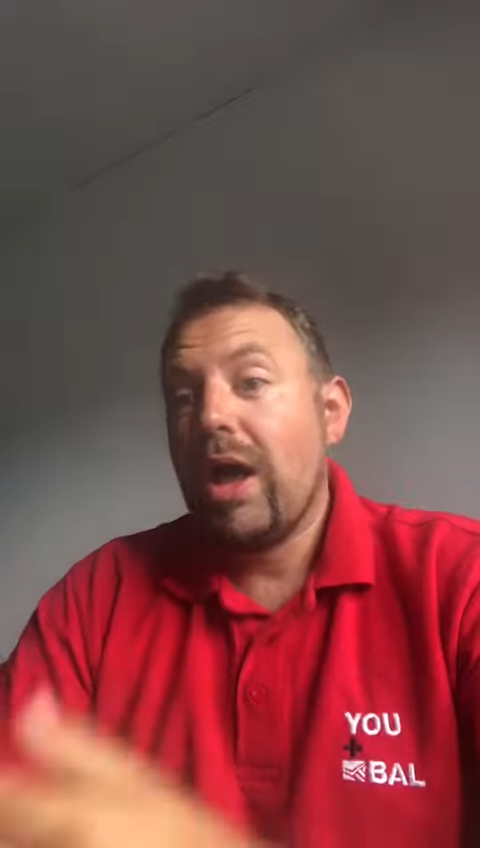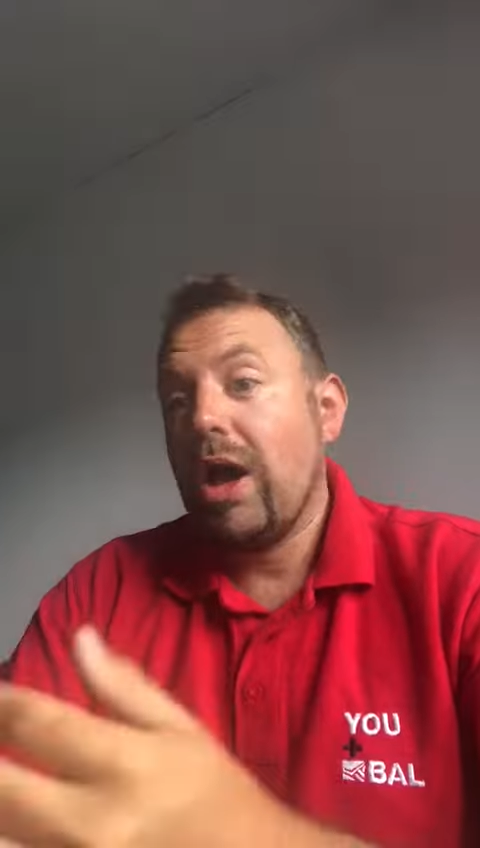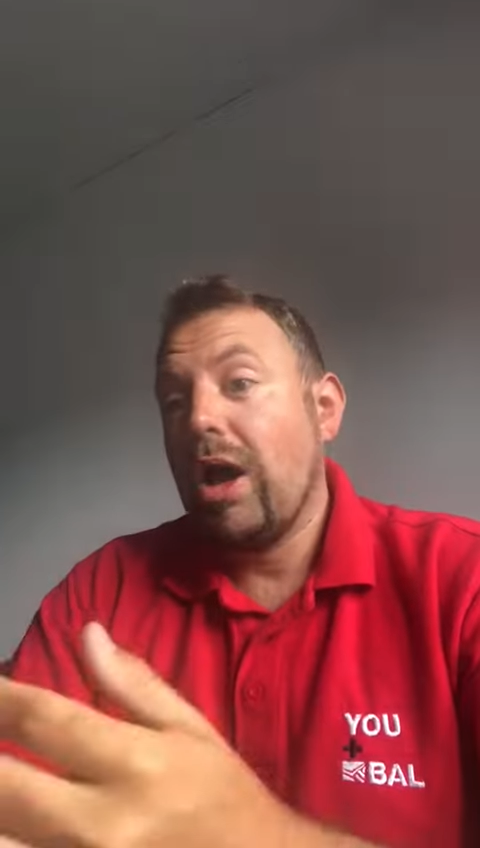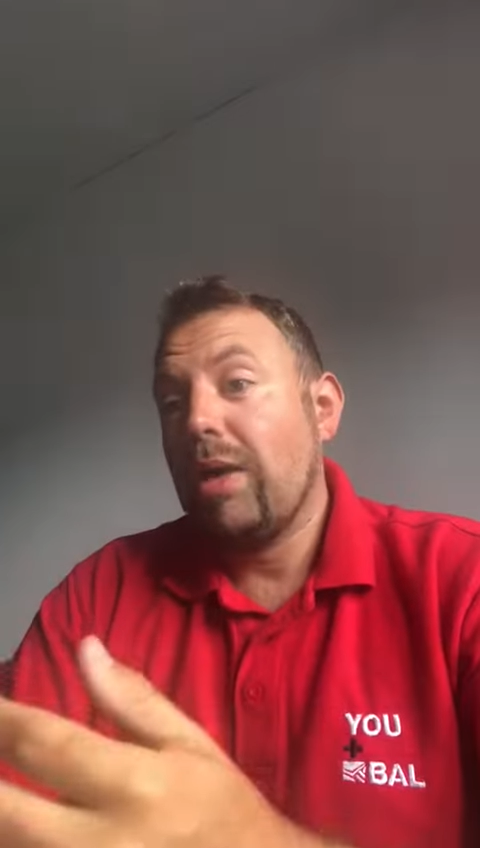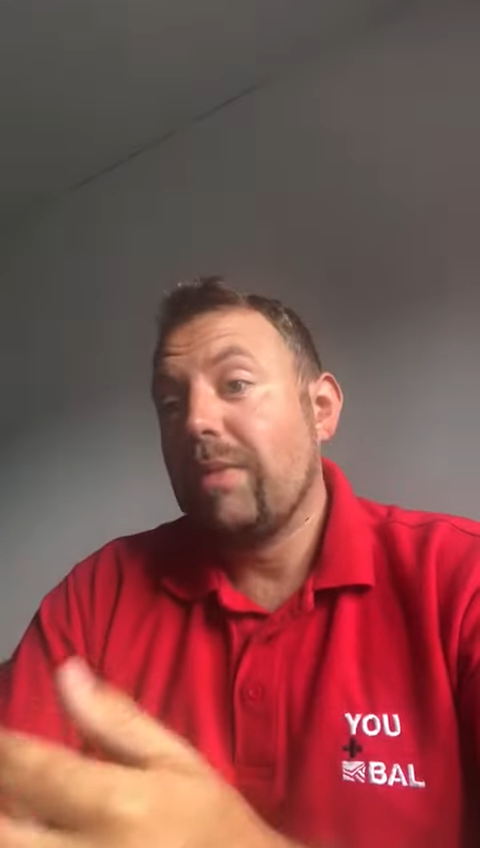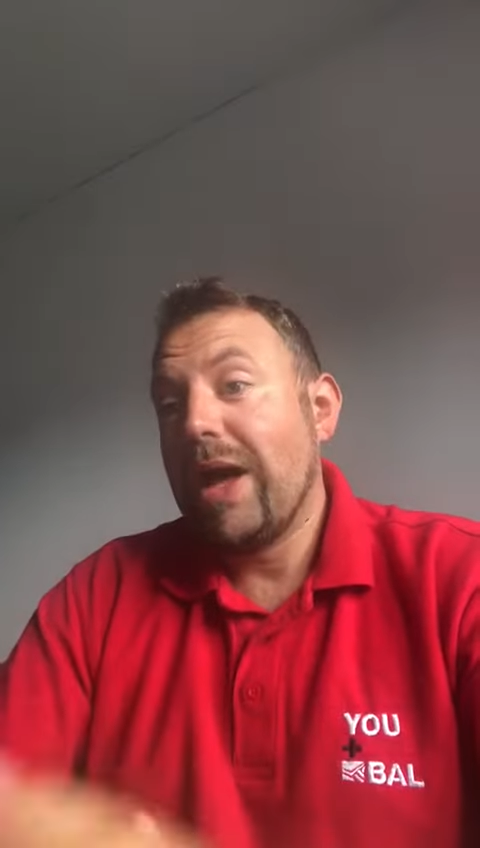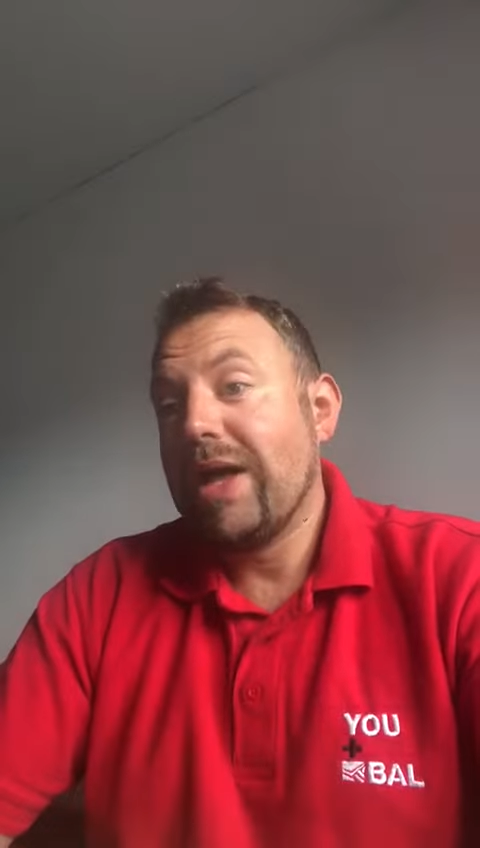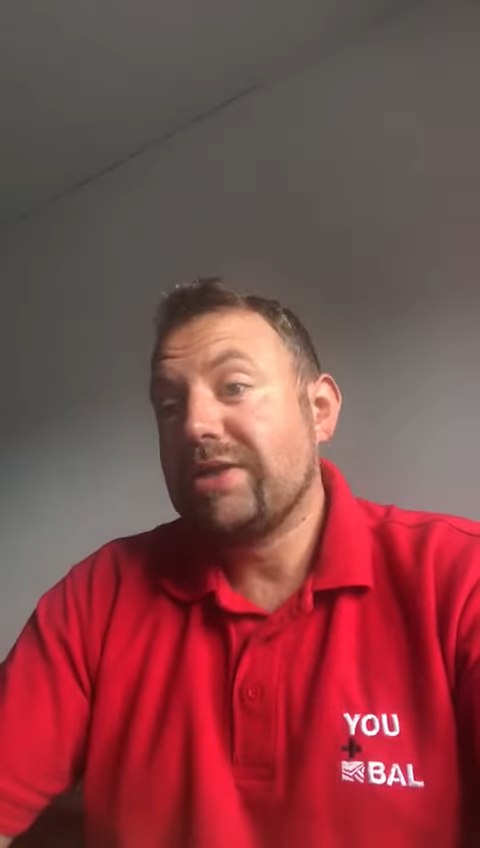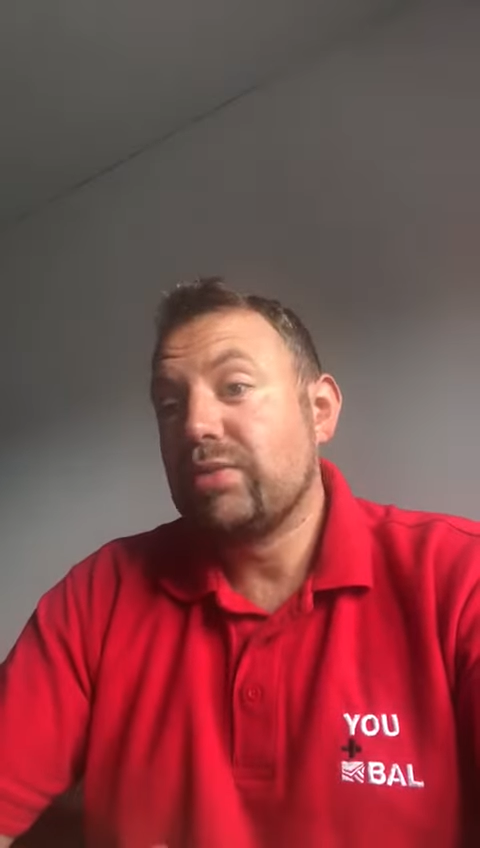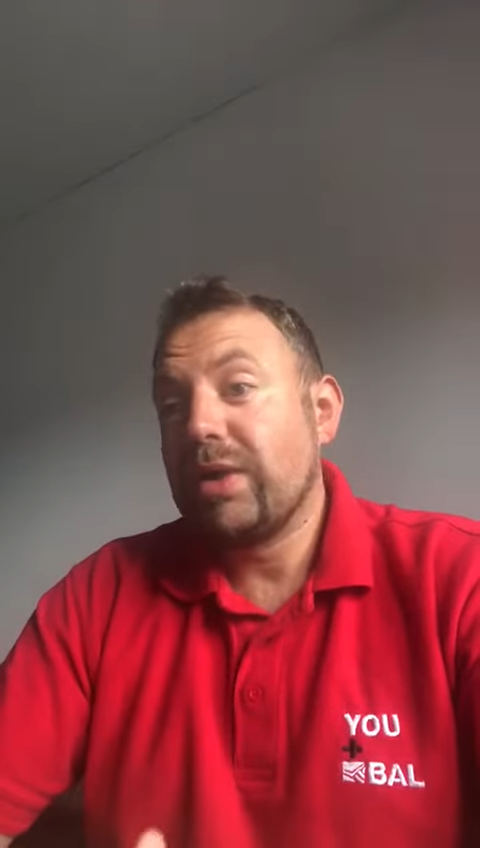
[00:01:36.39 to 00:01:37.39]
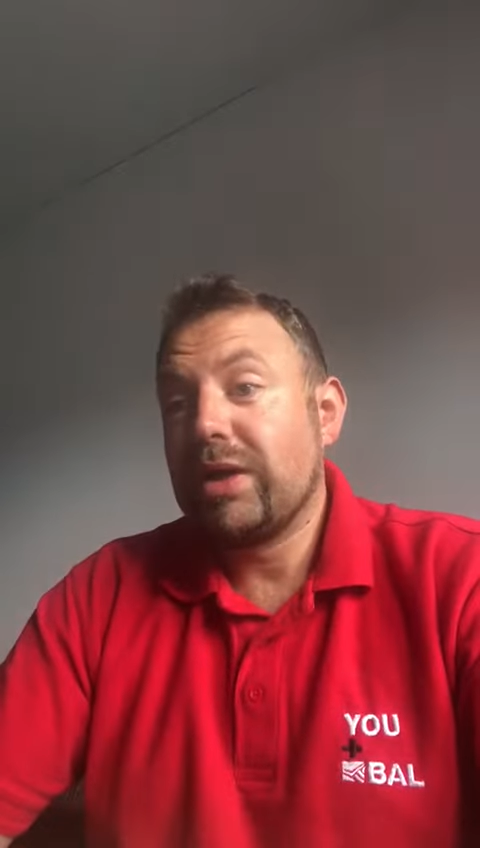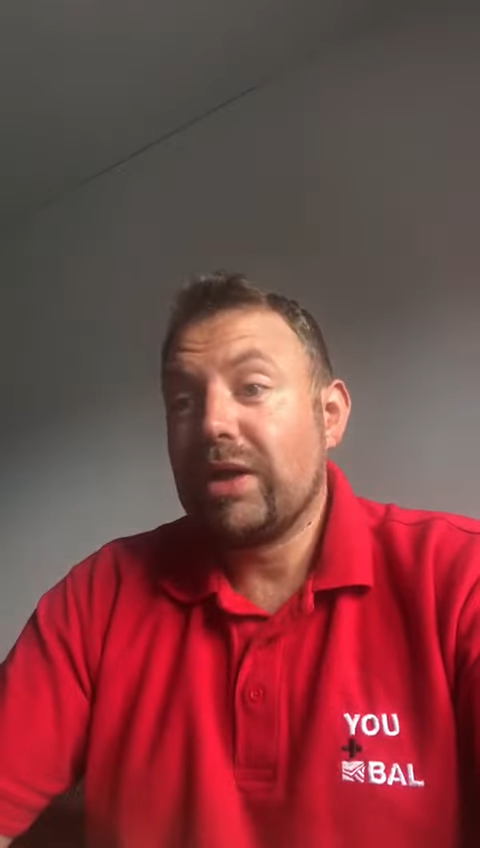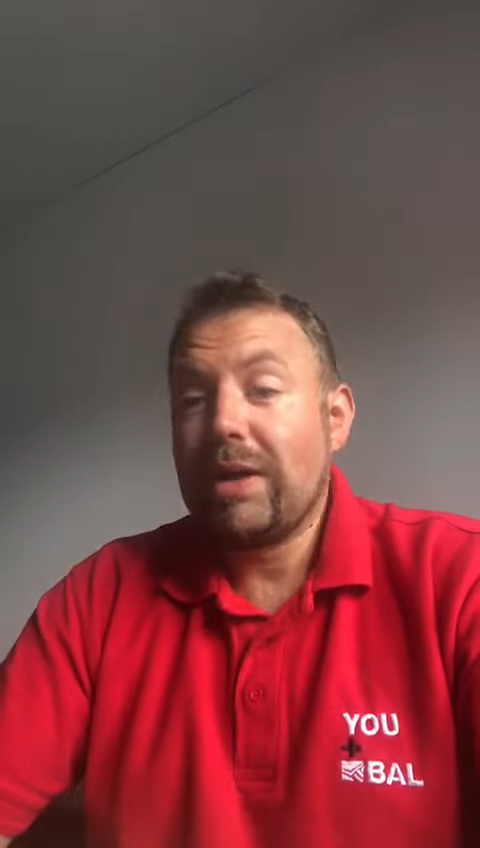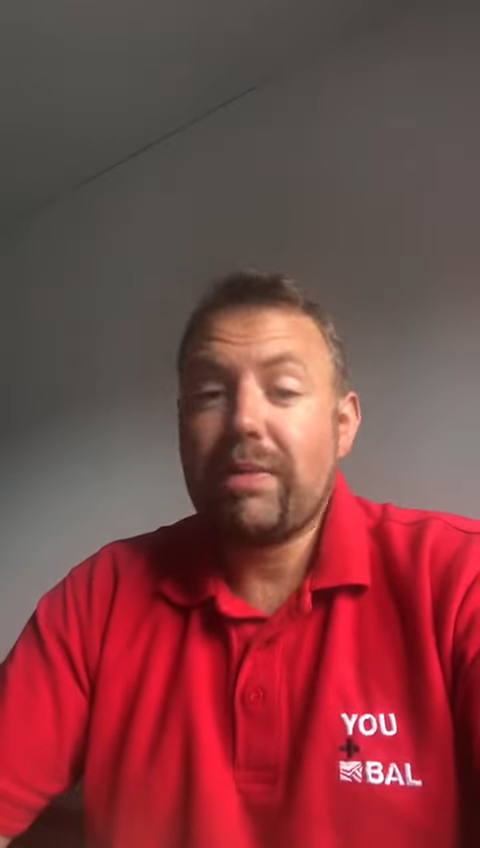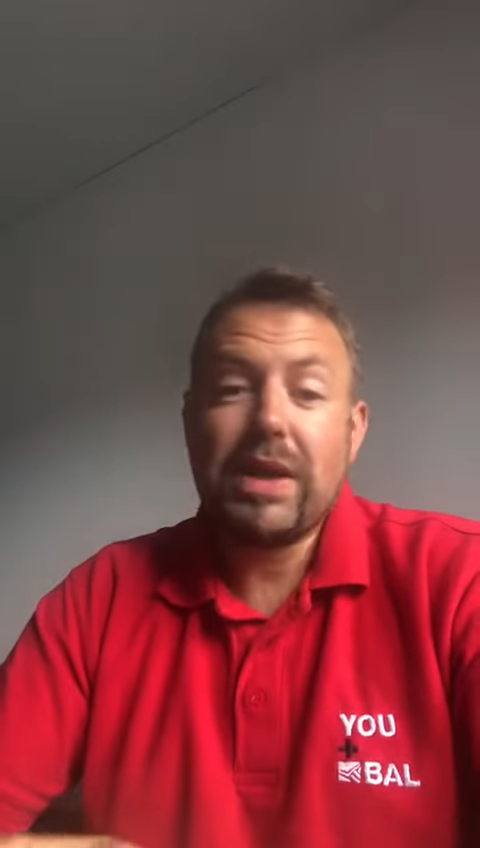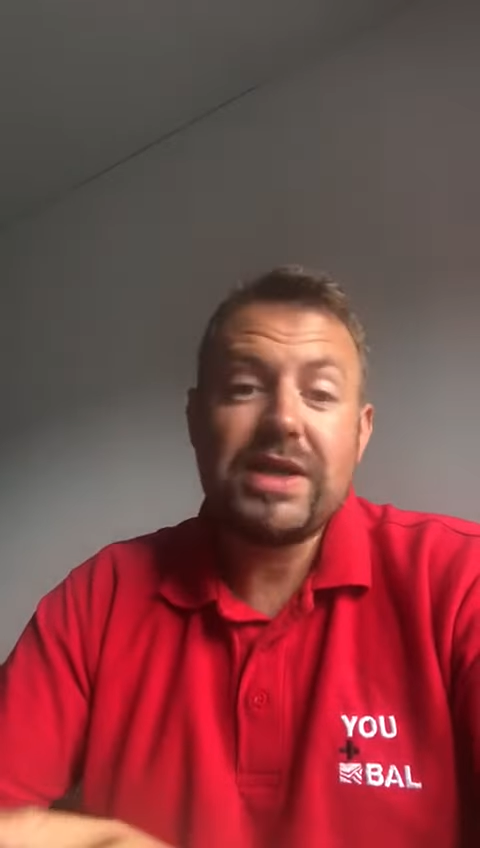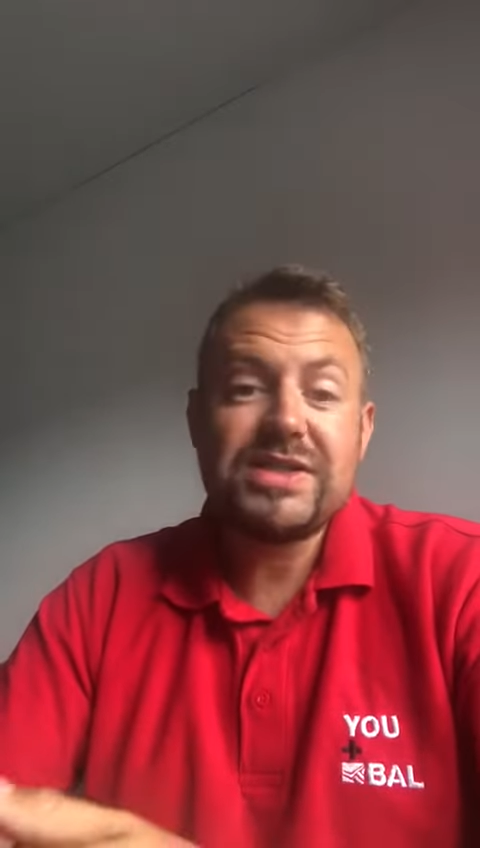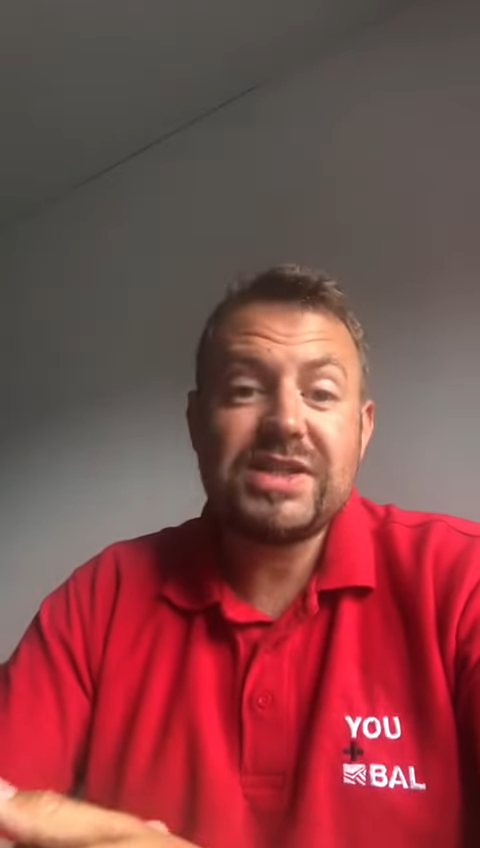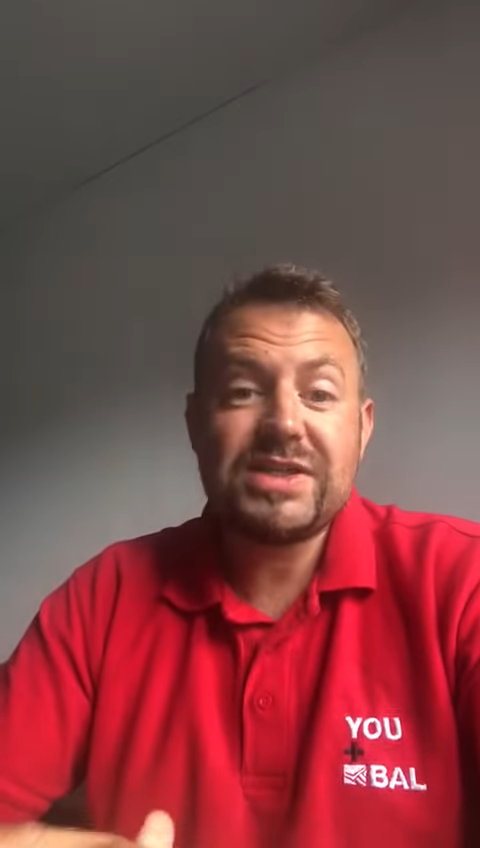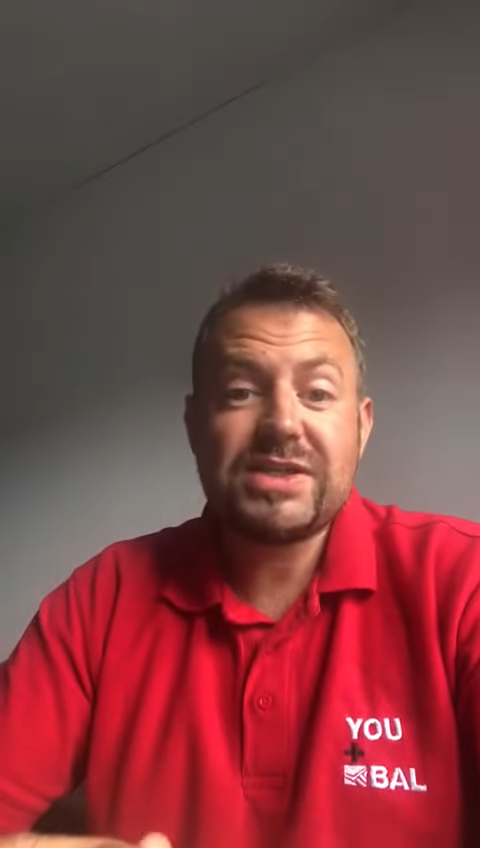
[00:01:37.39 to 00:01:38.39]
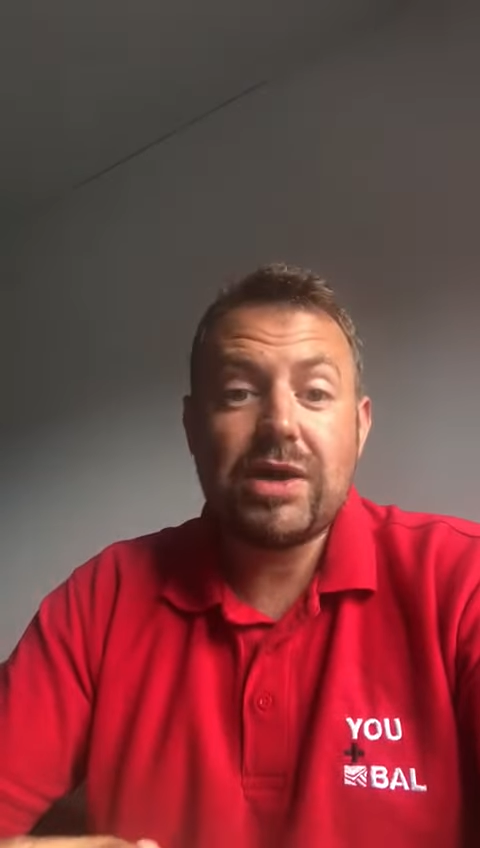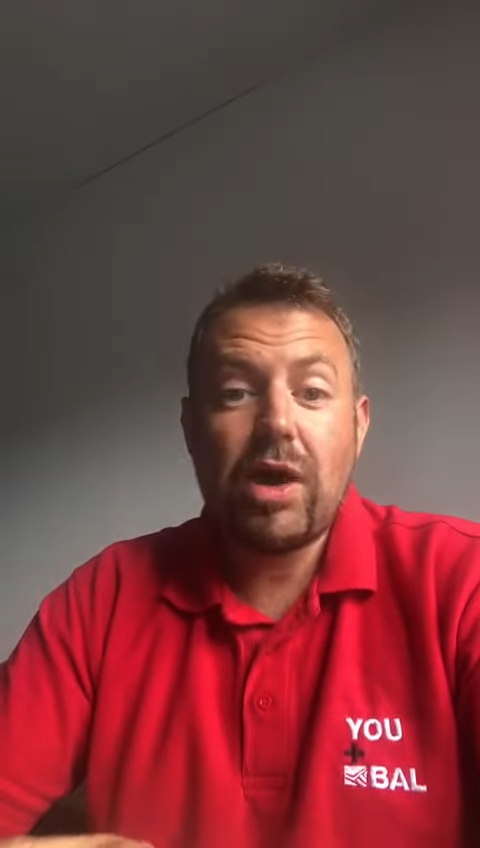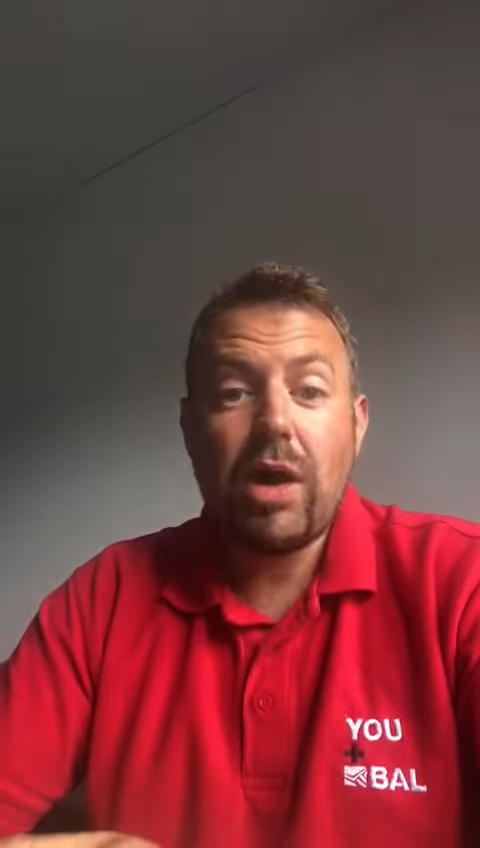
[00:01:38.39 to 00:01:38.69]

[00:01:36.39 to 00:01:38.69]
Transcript: and we can happily assist